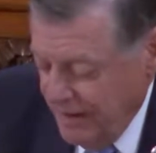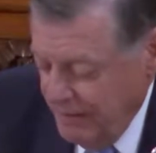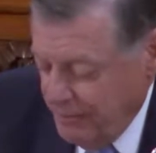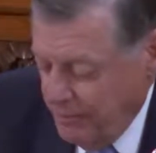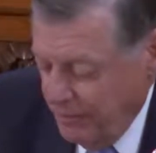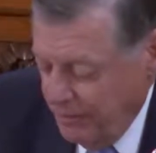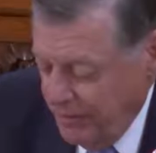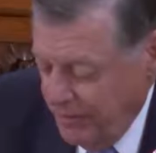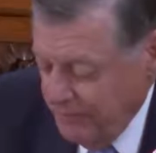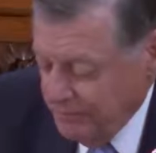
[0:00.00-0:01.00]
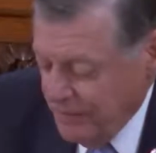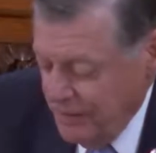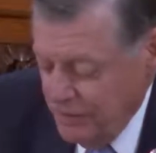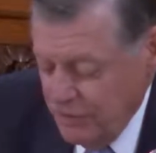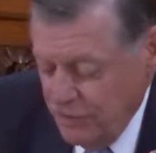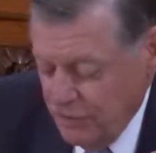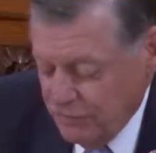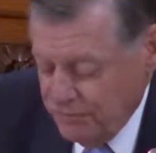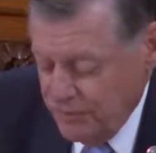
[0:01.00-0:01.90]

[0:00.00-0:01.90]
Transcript: capability in the years